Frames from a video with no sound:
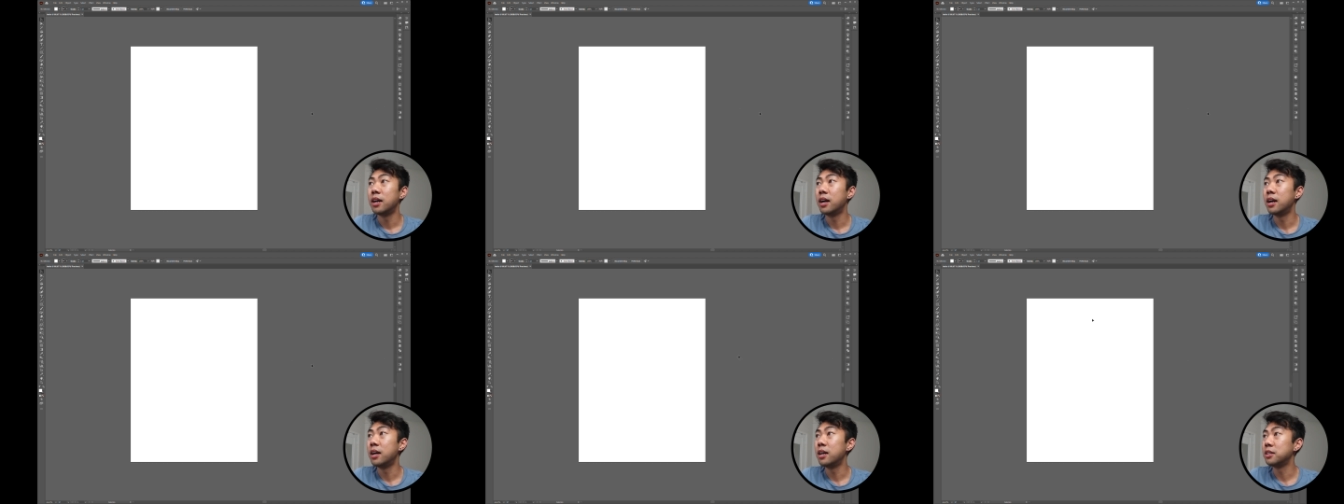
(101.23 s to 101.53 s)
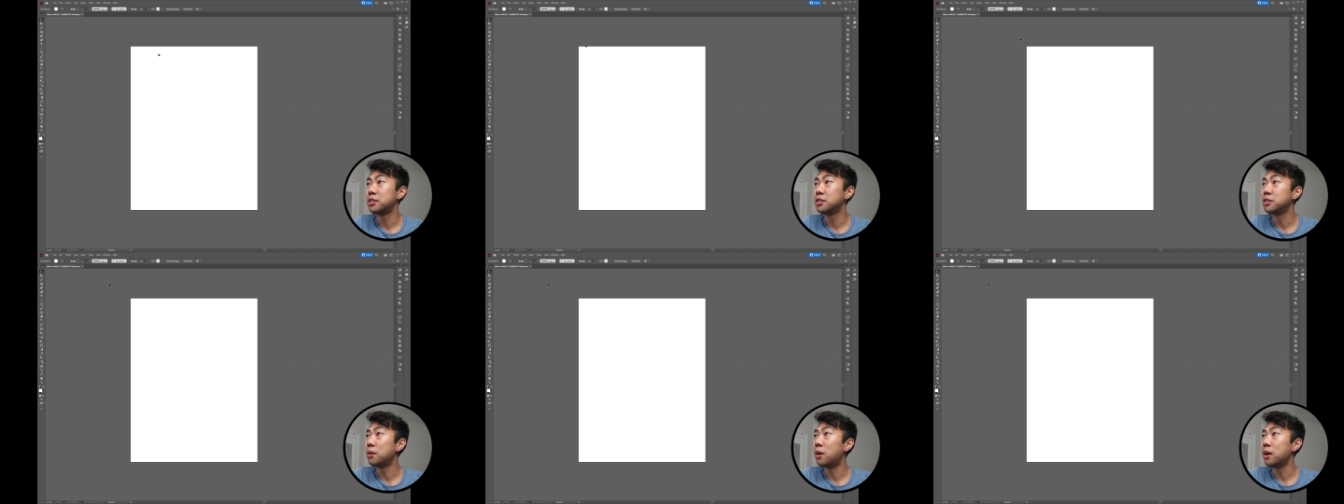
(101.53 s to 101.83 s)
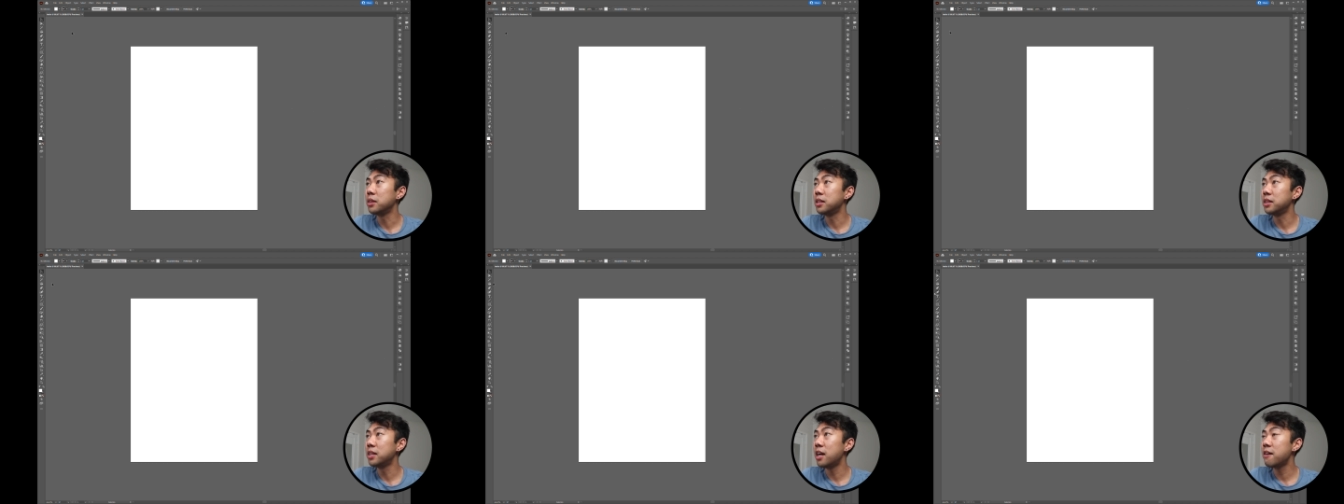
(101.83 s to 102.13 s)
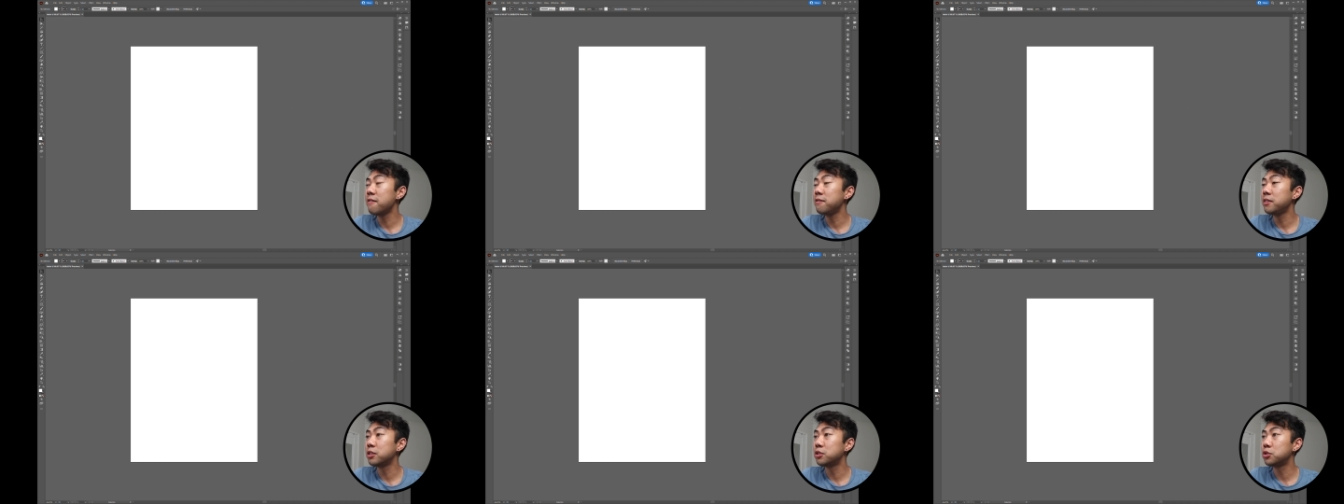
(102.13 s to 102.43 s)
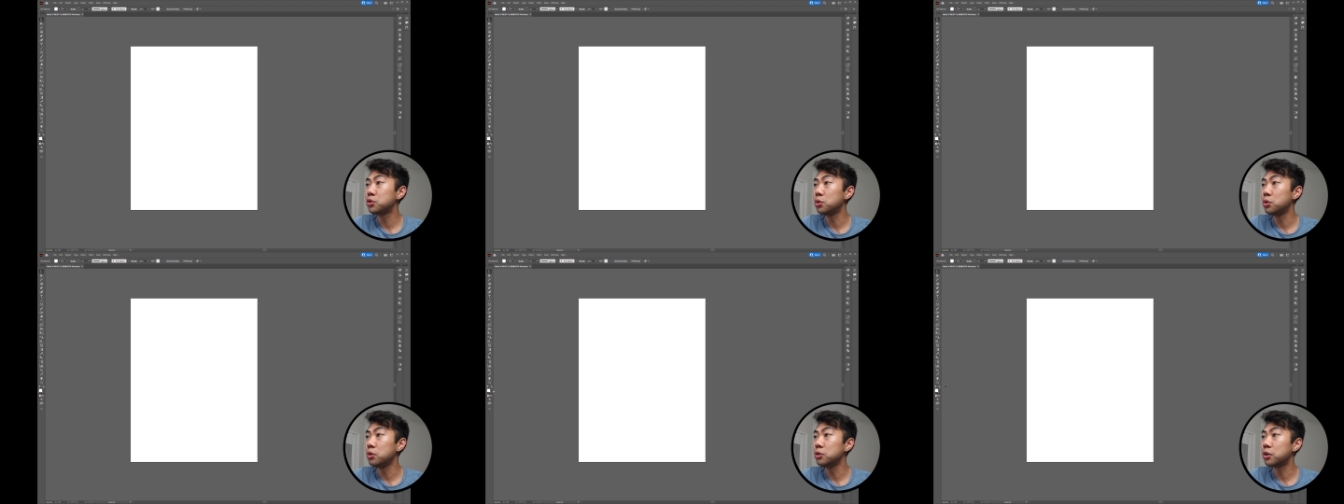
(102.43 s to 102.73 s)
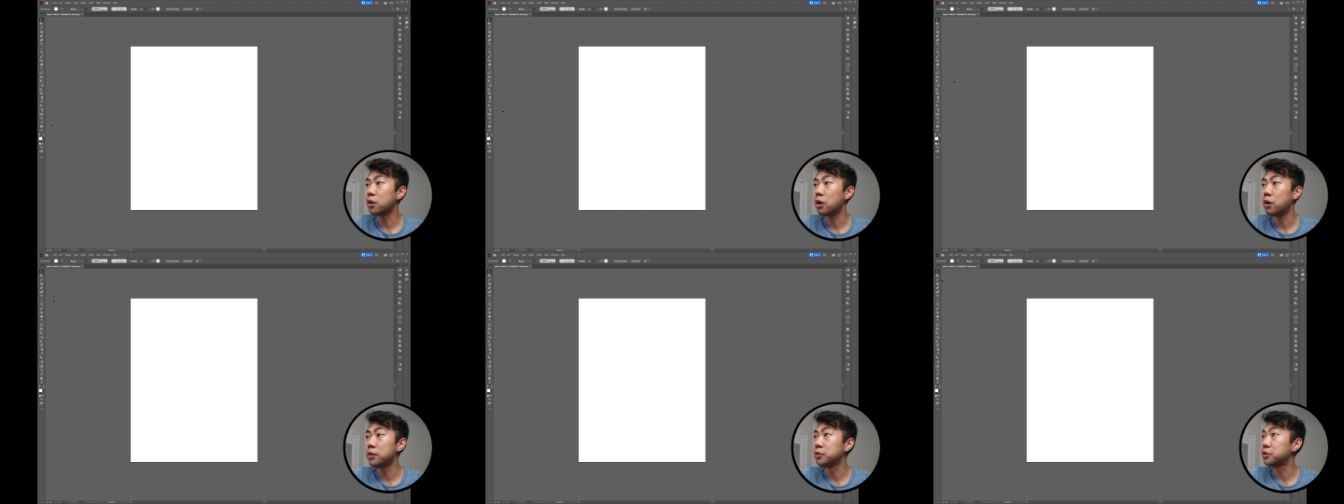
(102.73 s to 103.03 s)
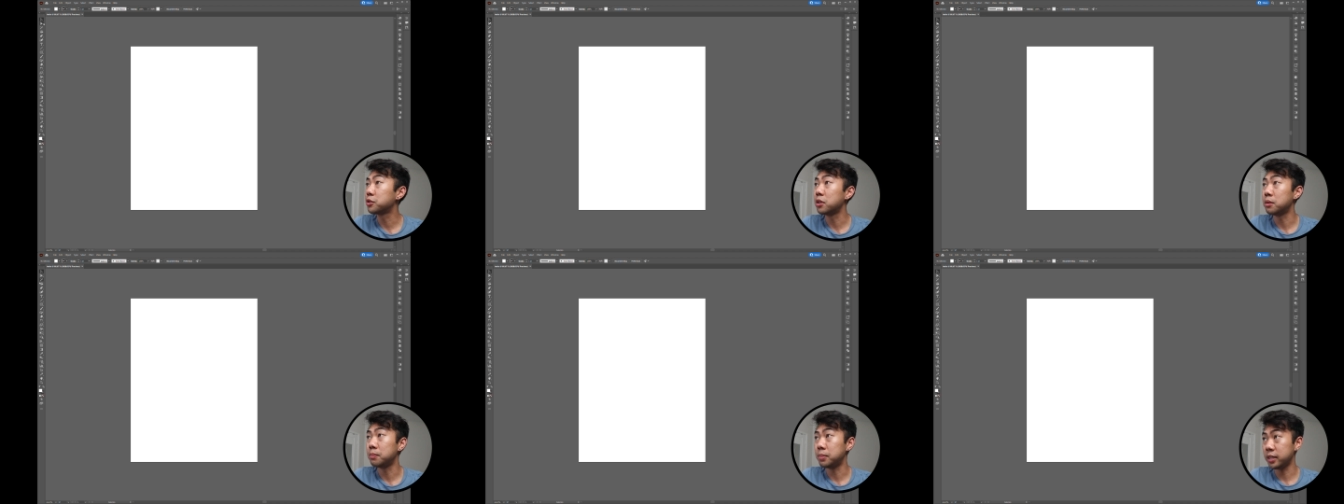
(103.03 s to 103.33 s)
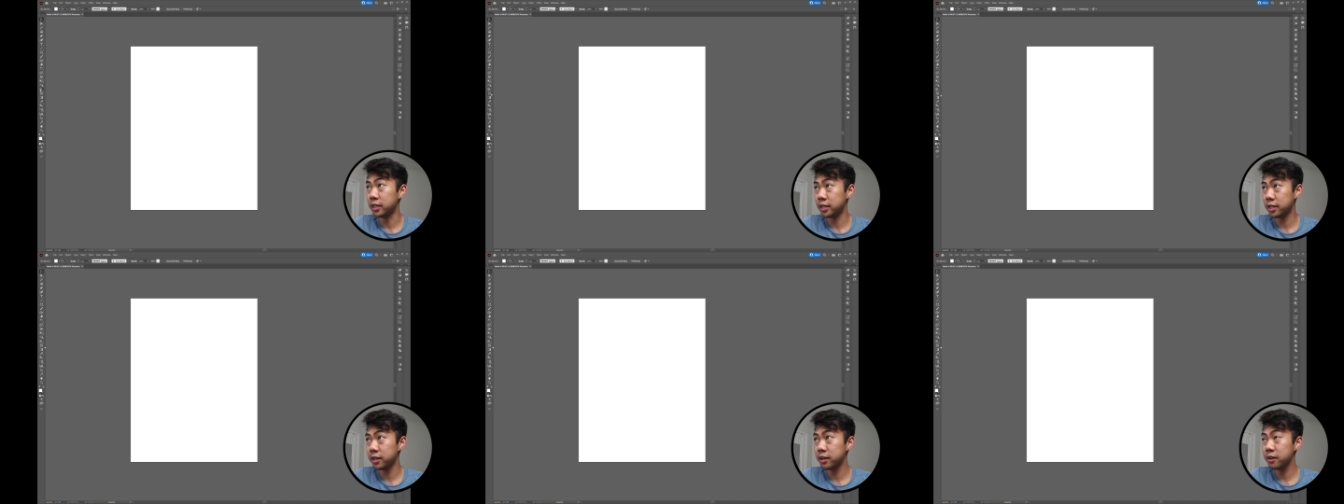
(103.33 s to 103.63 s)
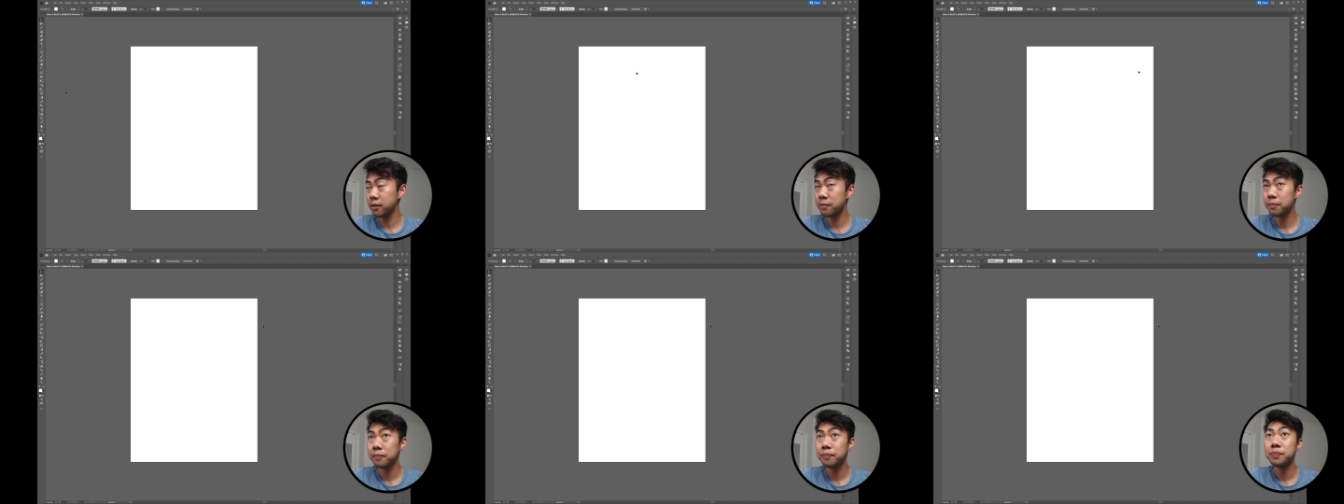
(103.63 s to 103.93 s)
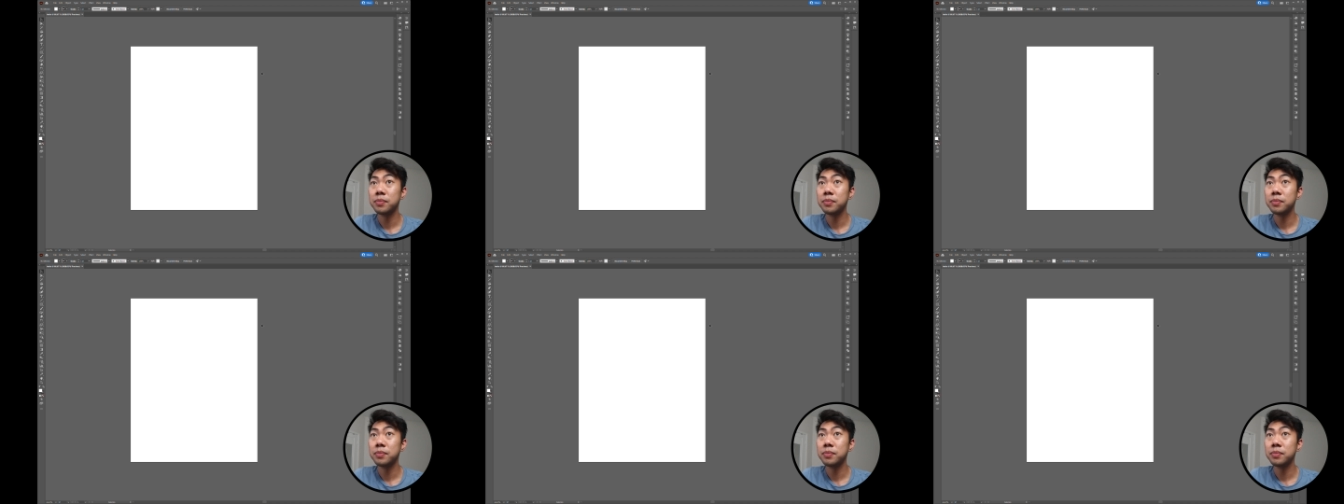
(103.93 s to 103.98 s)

Uh, so on the left, these tools are always going to be here.